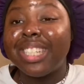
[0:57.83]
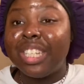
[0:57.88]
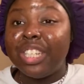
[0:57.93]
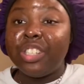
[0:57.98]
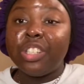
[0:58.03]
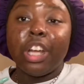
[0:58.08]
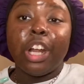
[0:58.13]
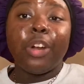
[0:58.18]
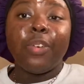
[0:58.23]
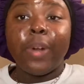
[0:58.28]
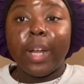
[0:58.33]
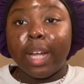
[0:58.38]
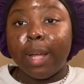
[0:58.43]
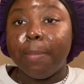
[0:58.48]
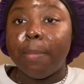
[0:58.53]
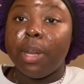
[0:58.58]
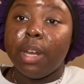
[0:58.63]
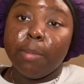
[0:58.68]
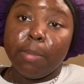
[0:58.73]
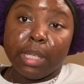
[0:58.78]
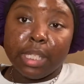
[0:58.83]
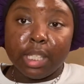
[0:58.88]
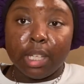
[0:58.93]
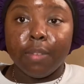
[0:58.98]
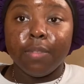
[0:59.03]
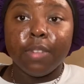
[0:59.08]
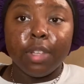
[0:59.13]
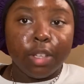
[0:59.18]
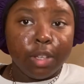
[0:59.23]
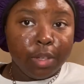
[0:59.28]
she started recommending me
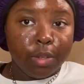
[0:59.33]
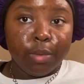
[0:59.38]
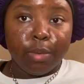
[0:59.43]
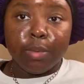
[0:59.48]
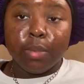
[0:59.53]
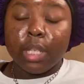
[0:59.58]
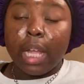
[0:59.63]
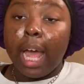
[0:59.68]
stuff to use.